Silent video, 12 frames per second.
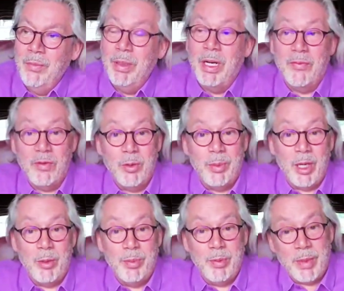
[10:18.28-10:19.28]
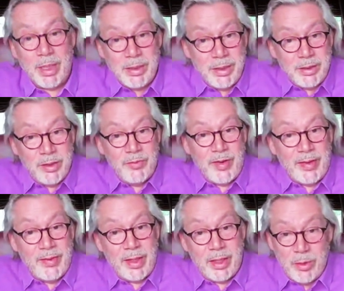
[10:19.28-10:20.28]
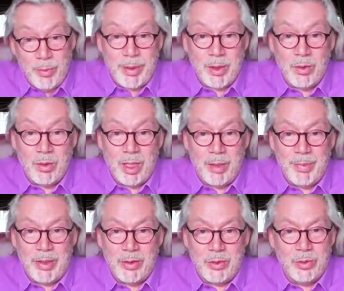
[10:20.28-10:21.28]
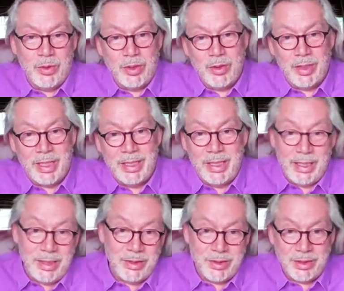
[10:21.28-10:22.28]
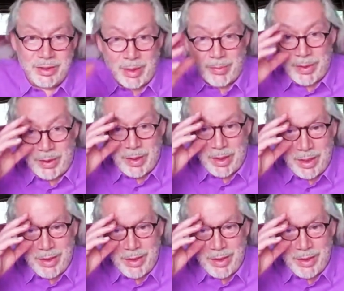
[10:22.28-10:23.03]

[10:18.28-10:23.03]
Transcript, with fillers: but I've got to be open minded to the fact that it could be a, a miracle cure and it is something that.